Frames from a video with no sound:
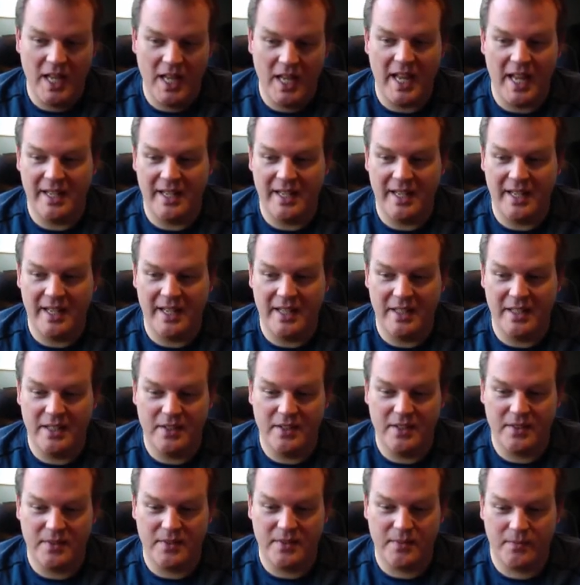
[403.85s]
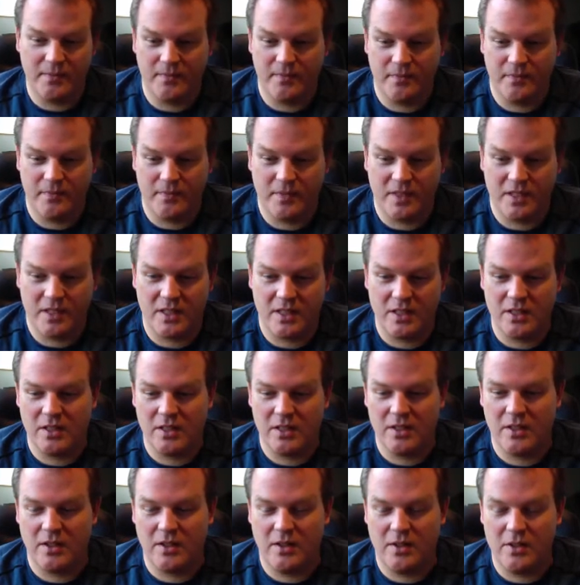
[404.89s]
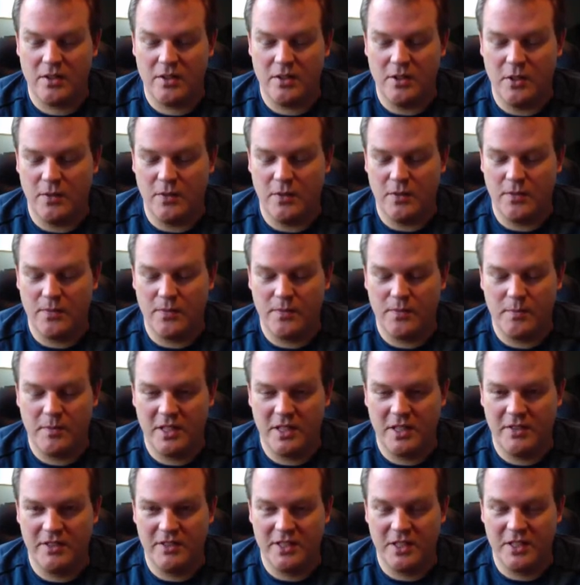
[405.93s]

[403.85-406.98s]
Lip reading: And different